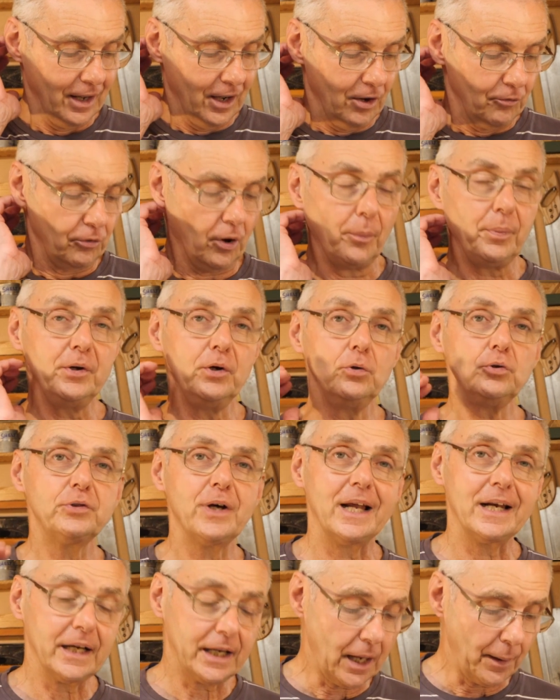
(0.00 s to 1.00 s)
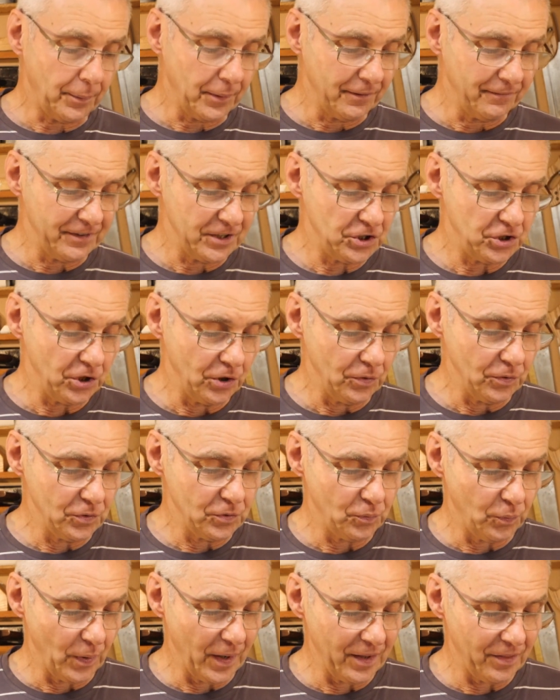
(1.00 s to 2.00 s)
Robin also had a couple of
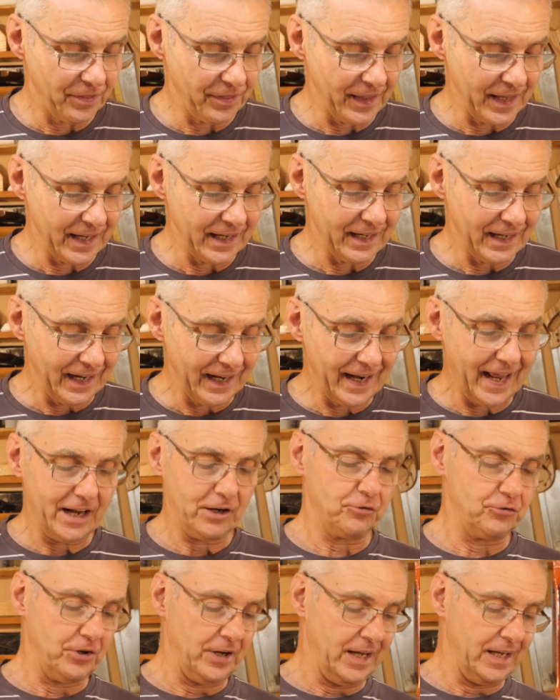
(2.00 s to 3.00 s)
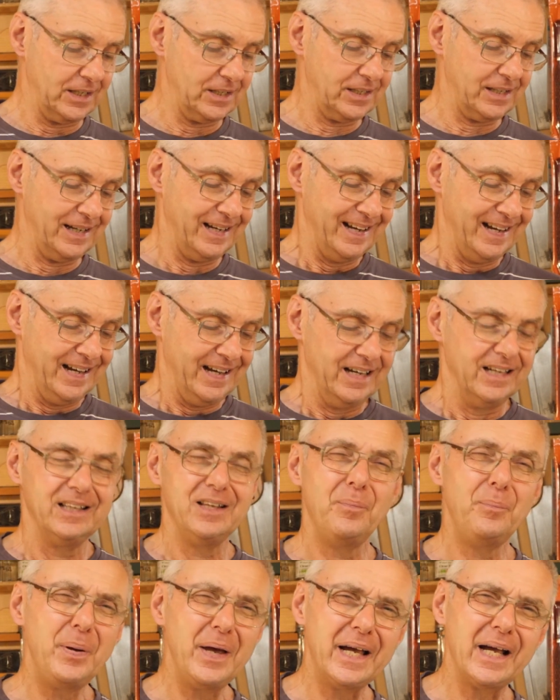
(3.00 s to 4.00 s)
issues with the electrics.
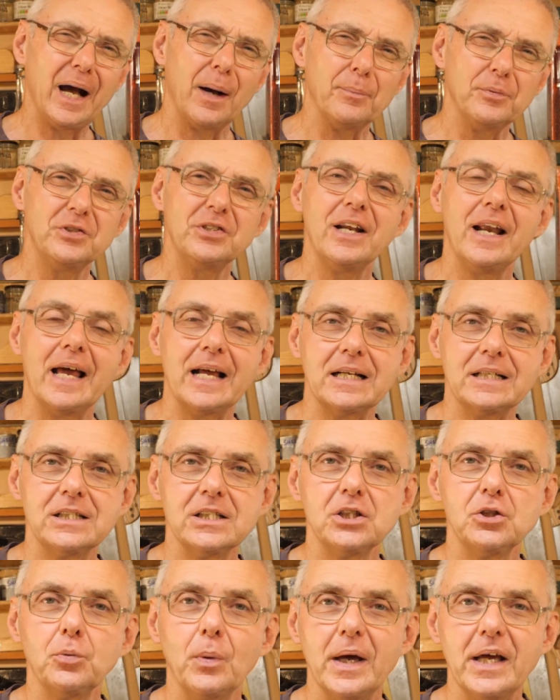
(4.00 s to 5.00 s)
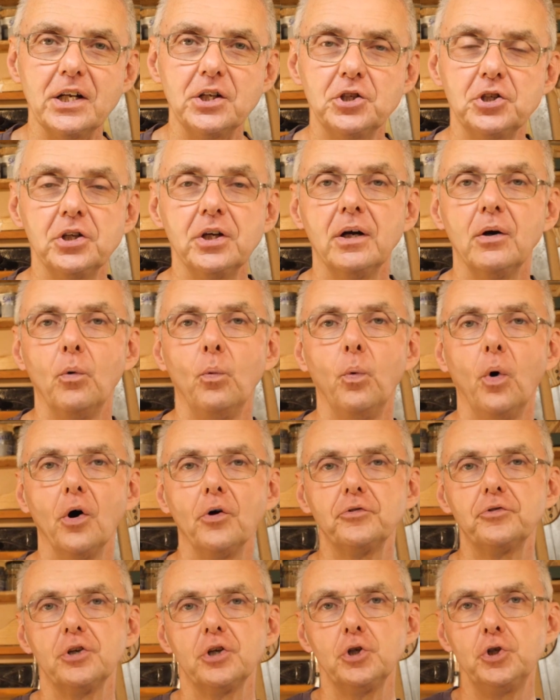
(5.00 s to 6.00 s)
The pickup selector switch
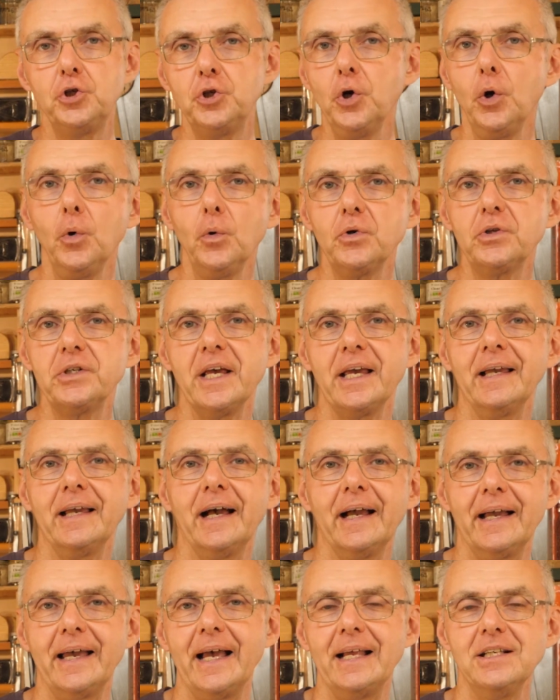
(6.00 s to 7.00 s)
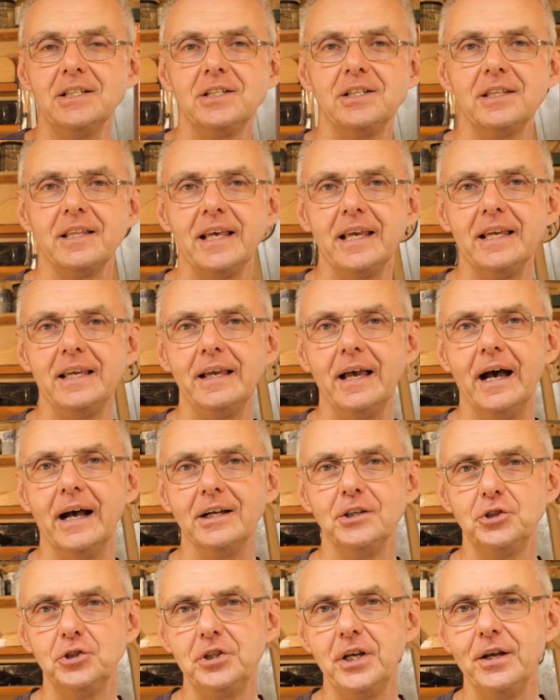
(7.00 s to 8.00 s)
was shorting against the
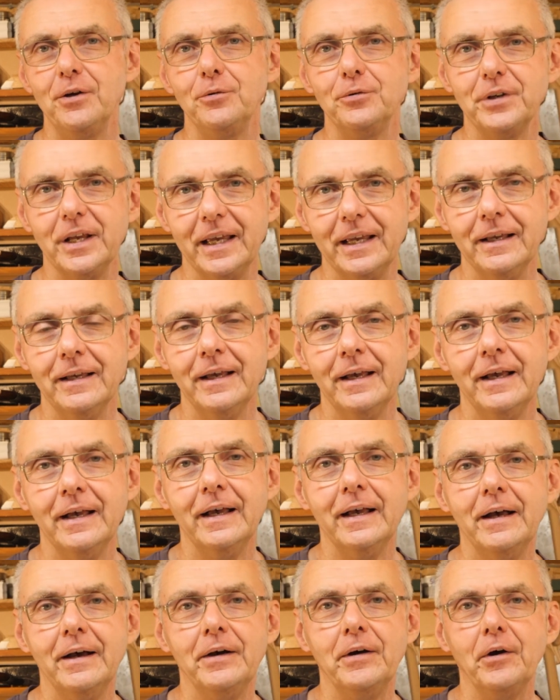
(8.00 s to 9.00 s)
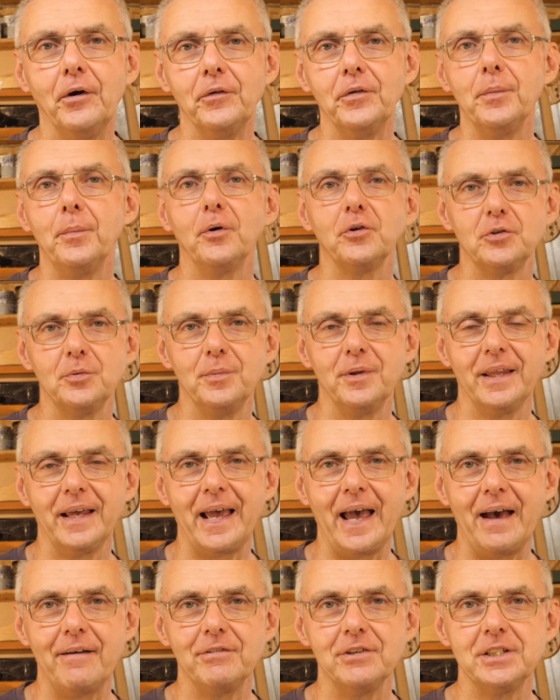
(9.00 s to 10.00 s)
shielding on the bottom of the
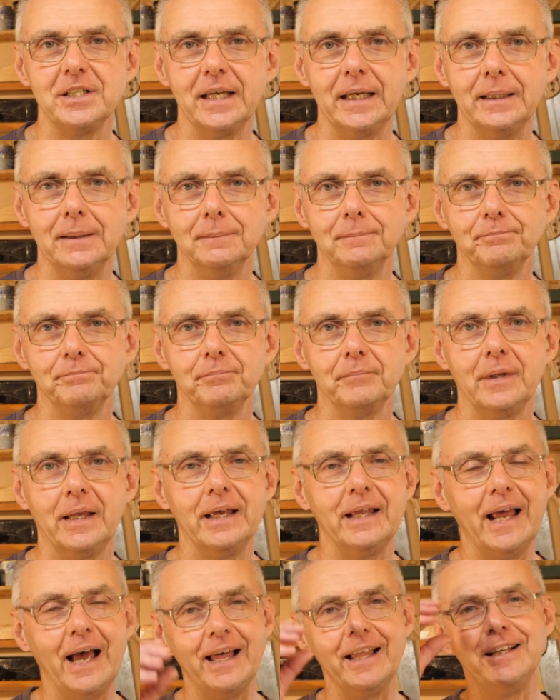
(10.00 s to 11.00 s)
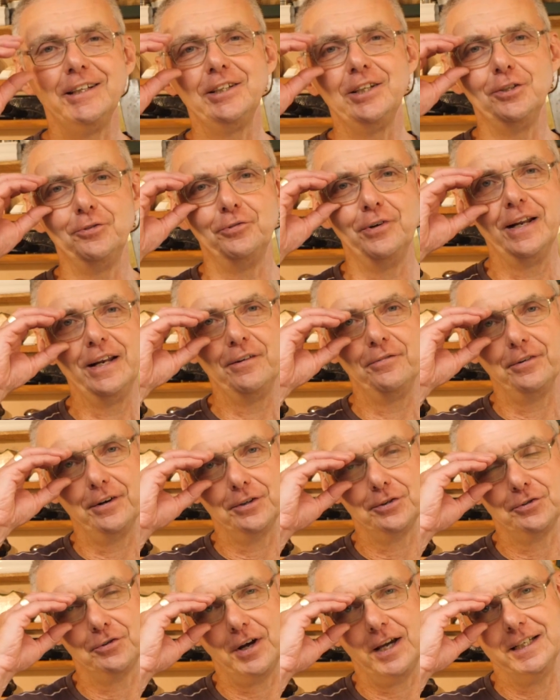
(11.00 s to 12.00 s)
cavity. This is really
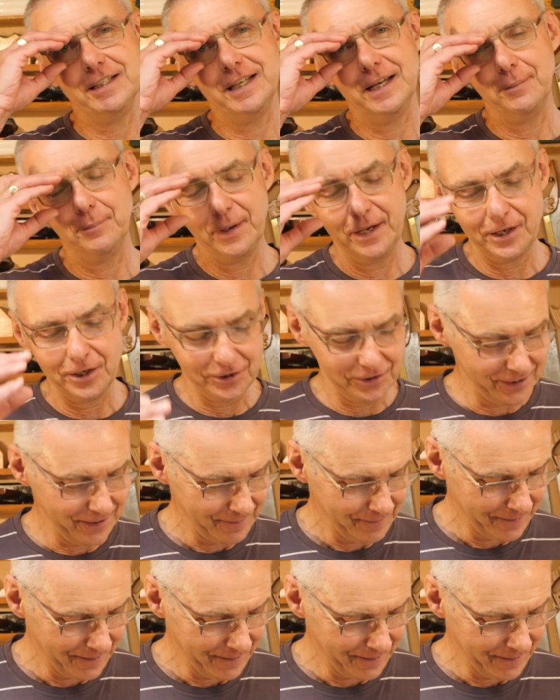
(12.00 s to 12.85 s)
frustrating because,